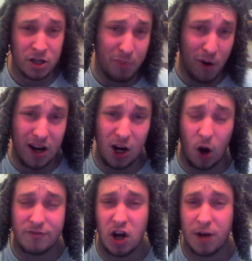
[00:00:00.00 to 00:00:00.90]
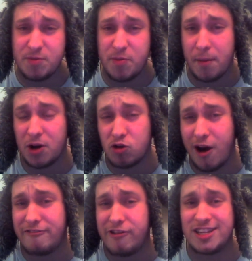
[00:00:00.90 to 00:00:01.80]
She put in a lot of time to become a
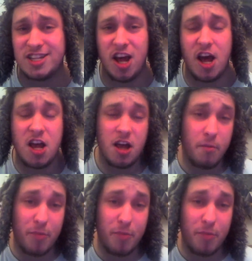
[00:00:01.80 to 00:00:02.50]
great wrestler.